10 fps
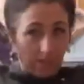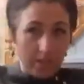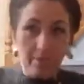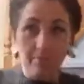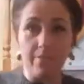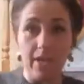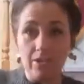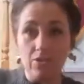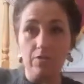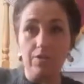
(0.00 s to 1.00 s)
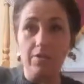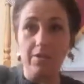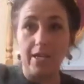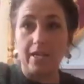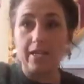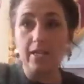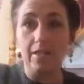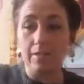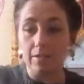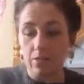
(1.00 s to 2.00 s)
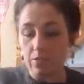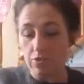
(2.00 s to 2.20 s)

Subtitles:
So that's another thing. Let's